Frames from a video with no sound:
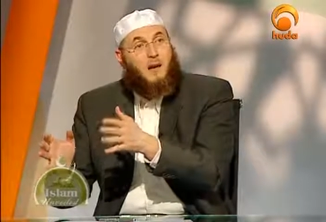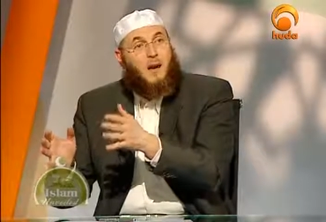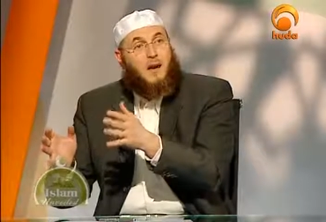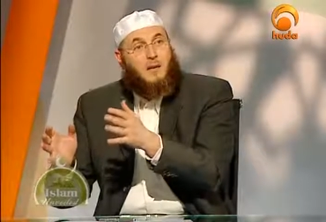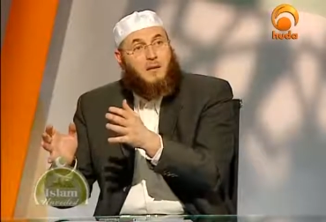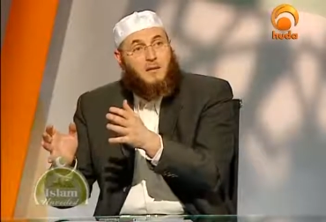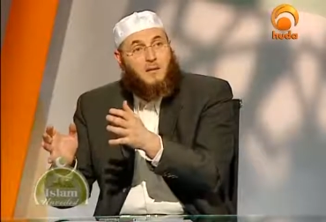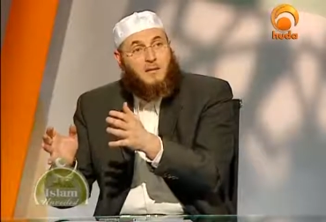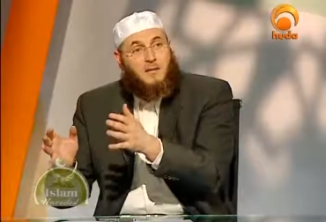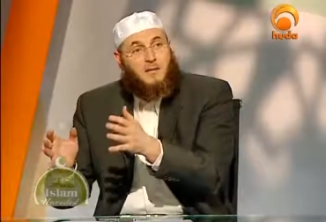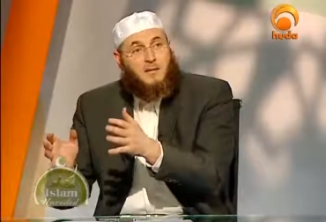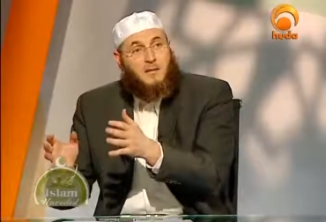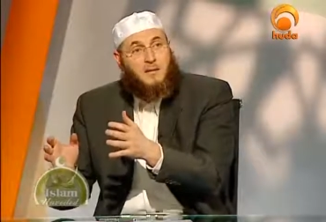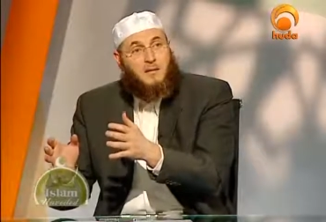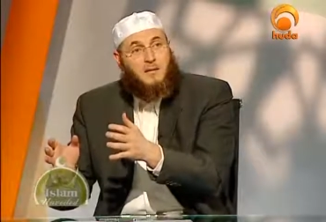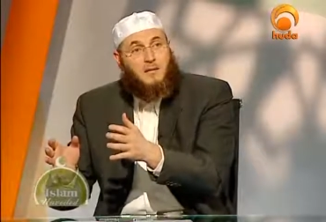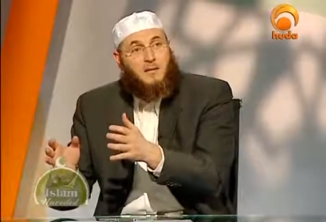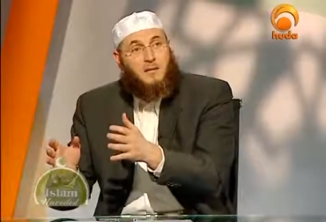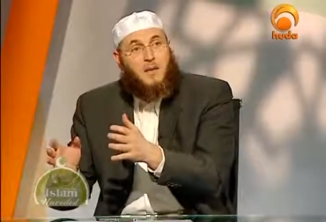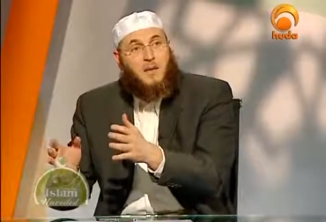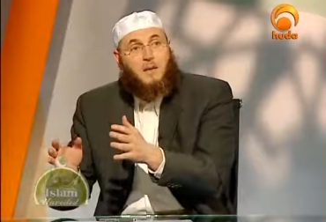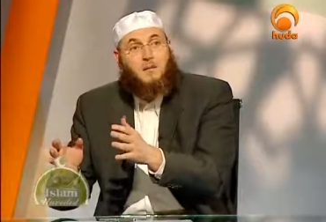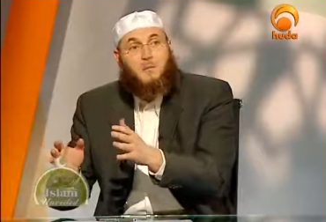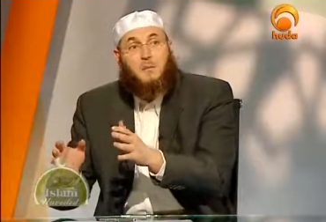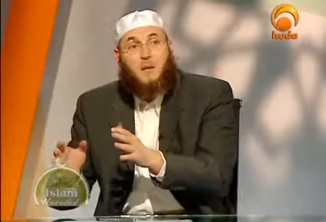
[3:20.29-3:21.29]

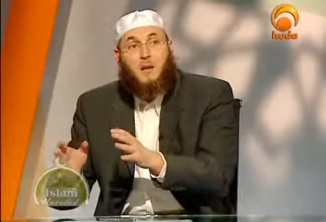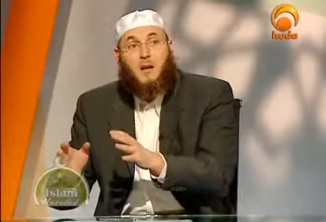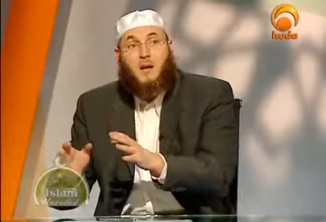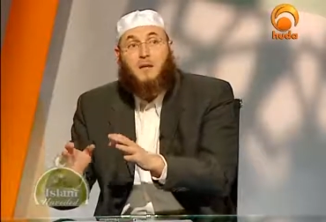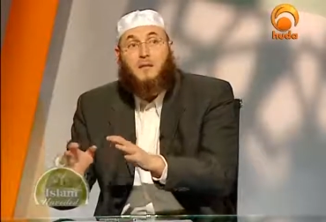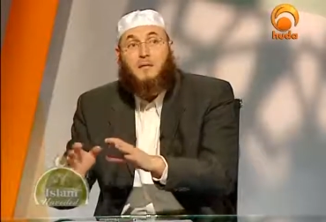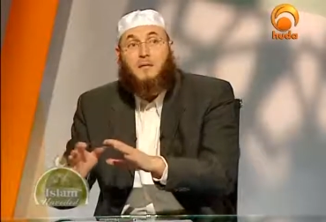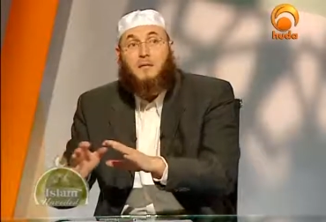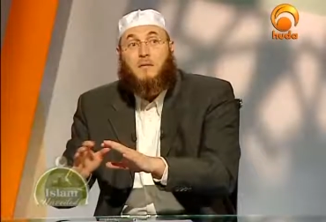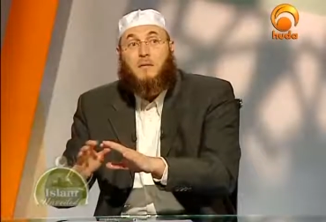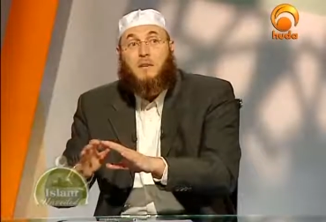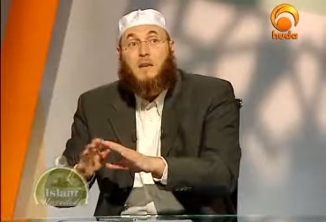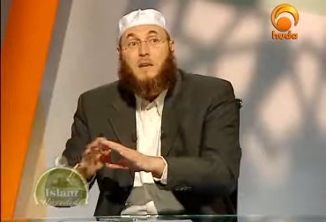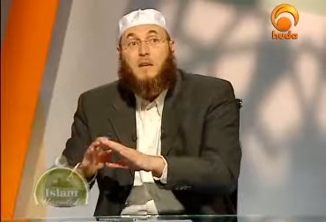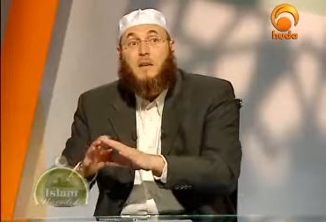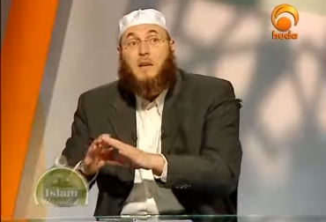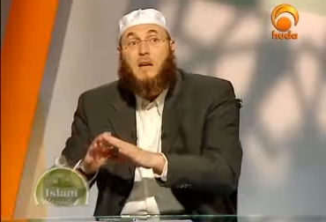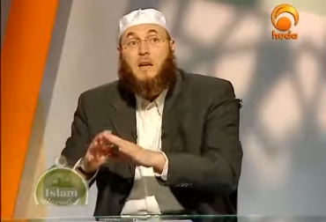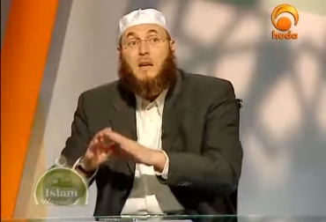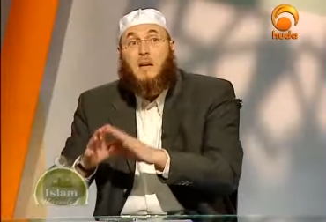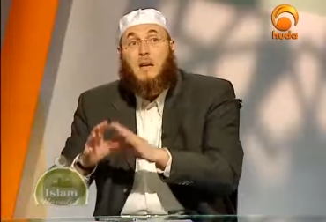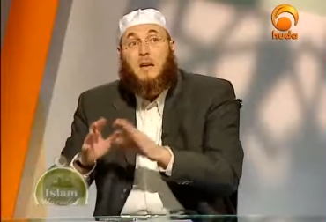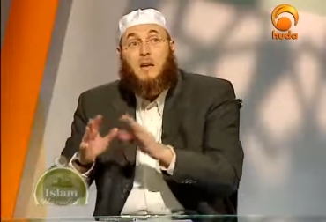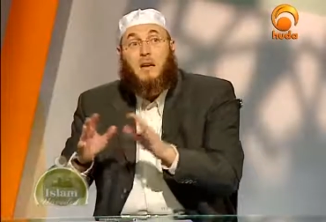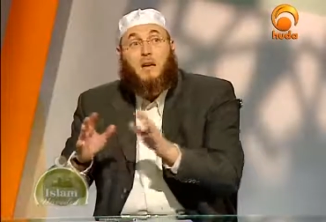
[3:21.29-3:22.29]
Righteousness has become
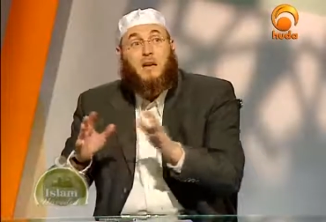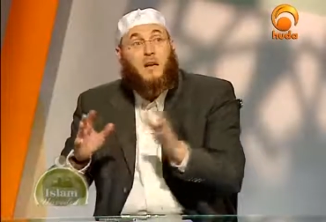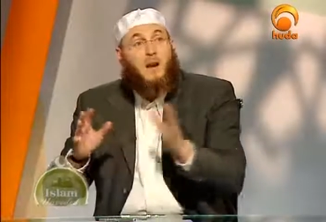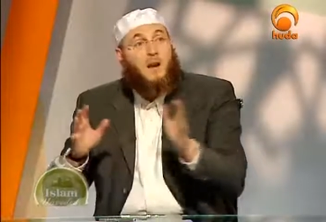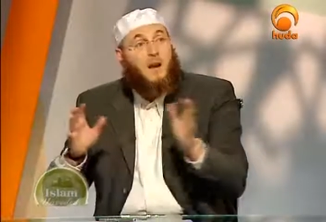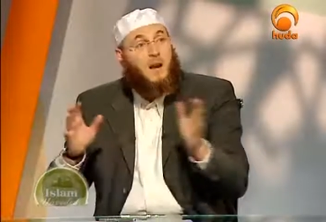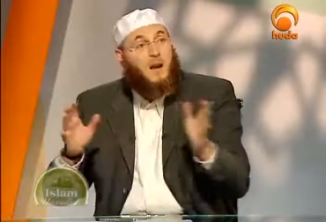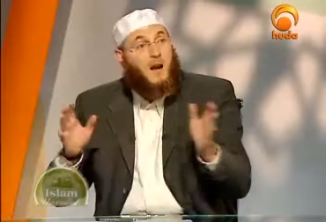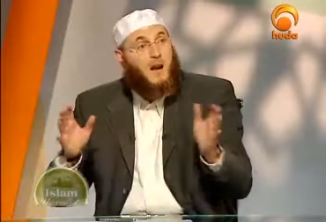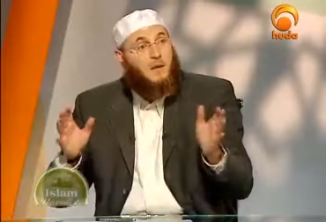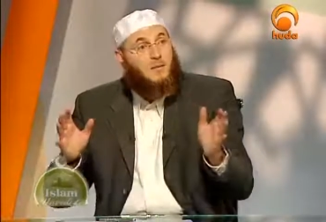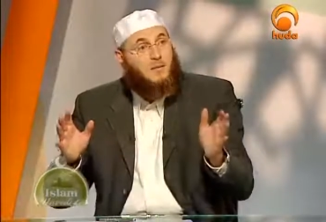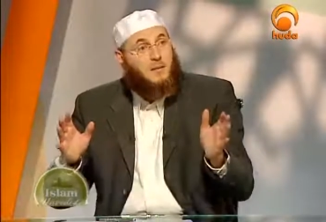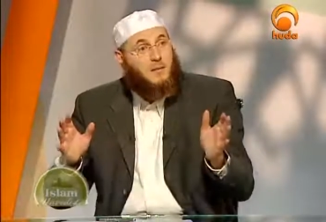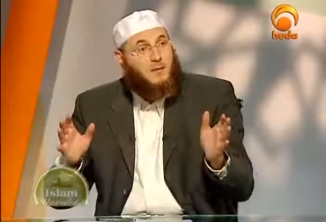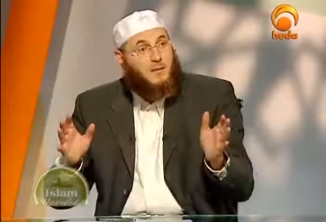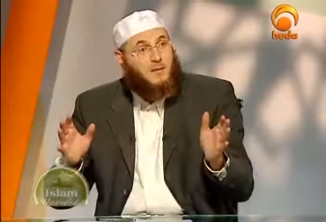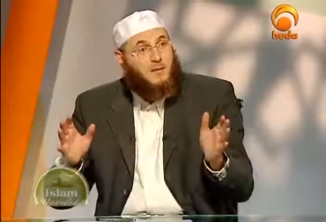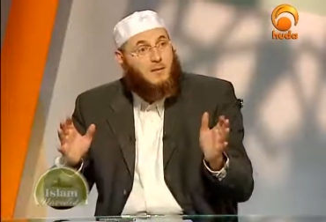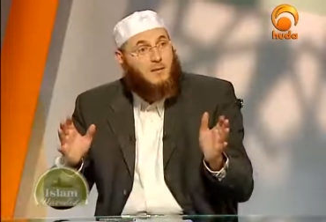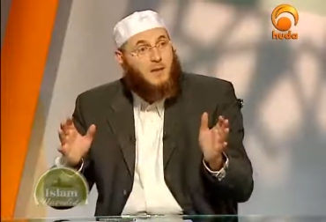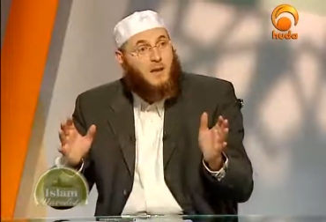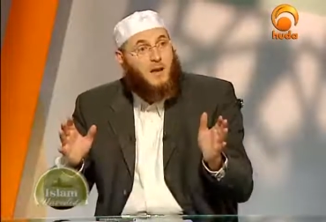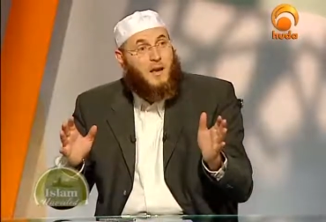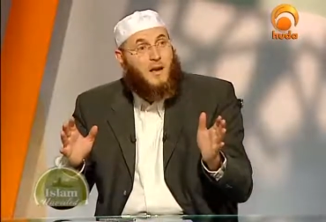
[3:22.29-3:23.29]
very clear and
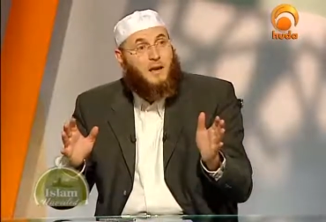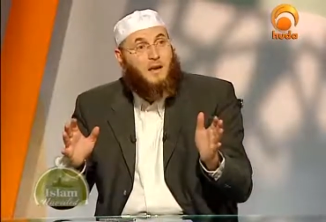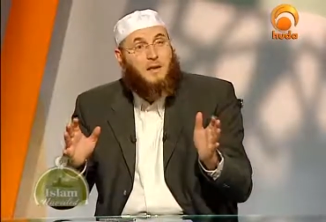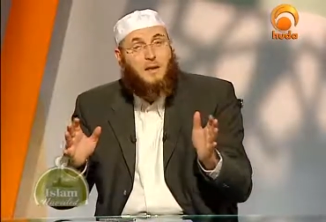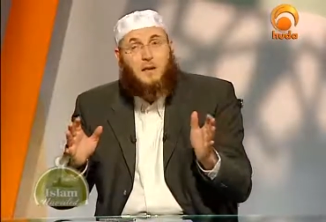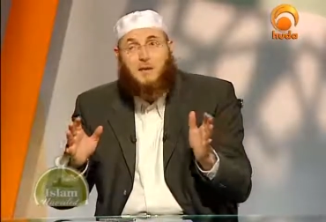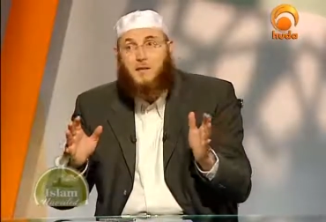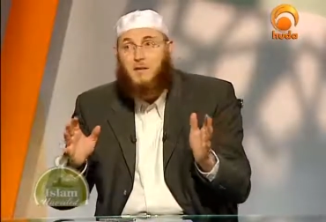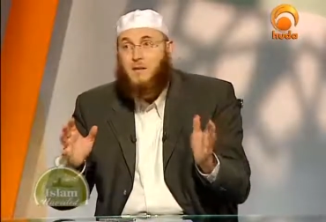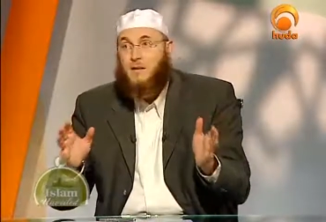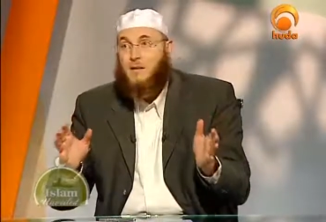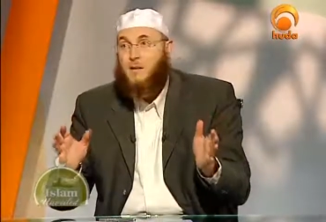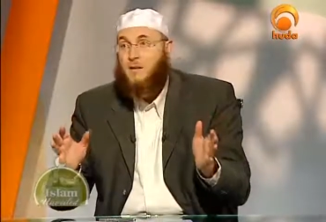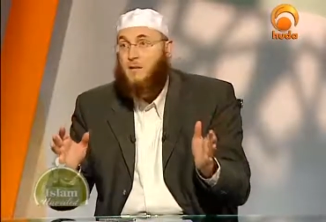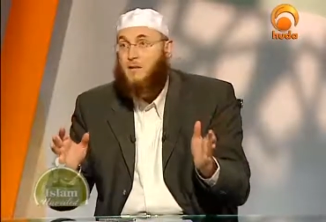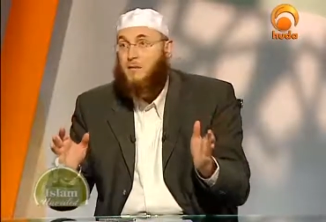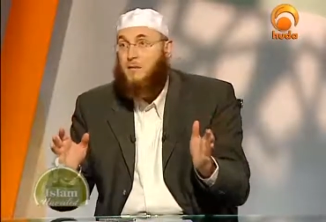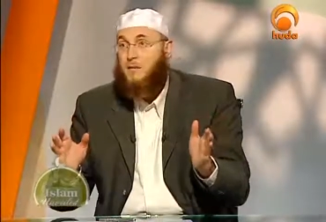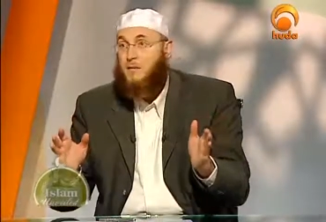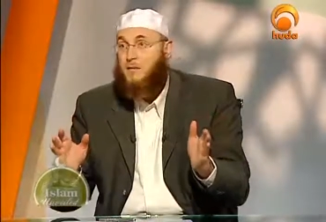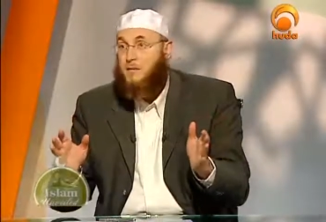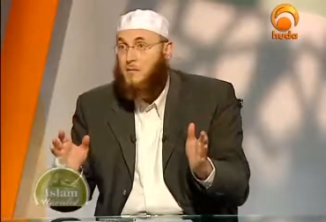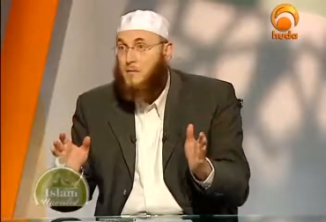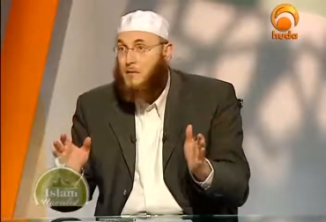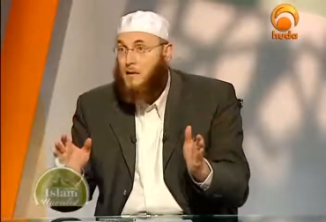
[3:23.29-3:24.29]
obvious and
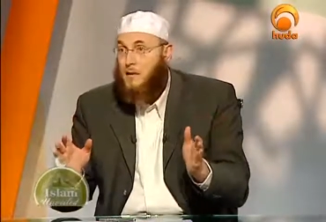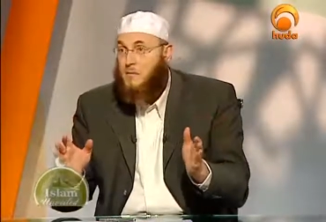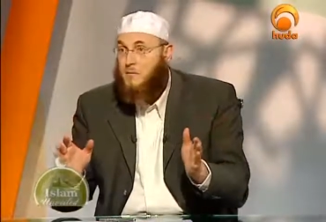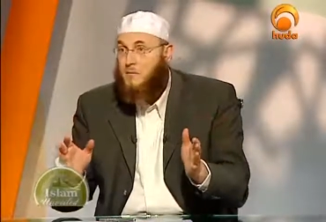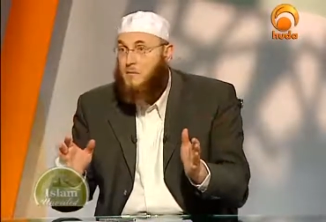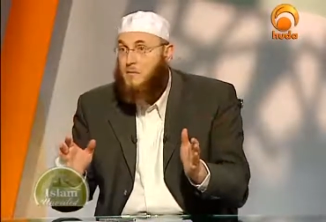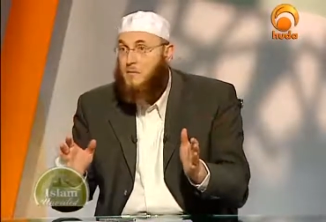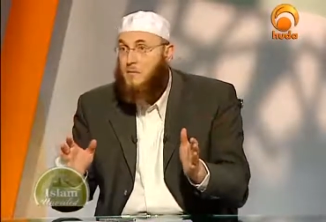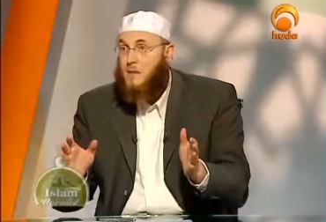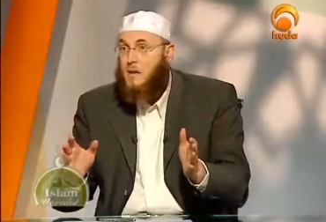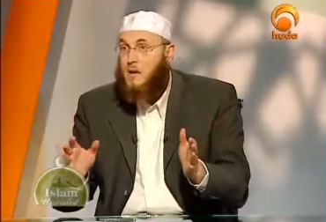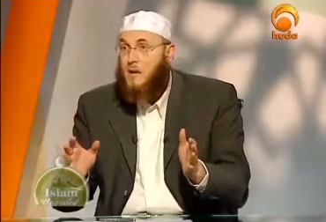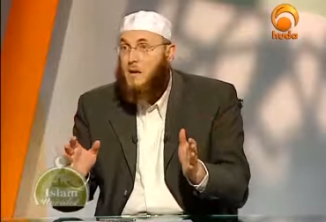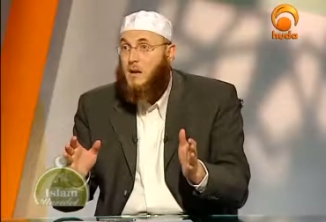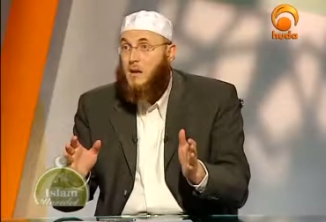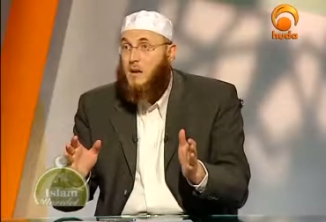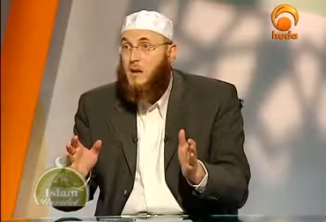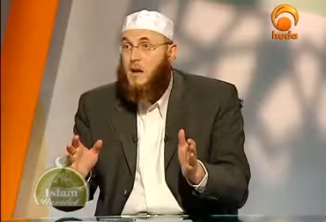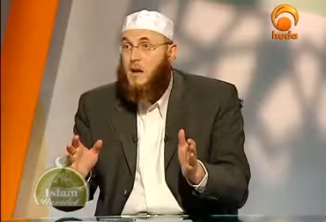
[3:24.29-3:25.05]
distinct from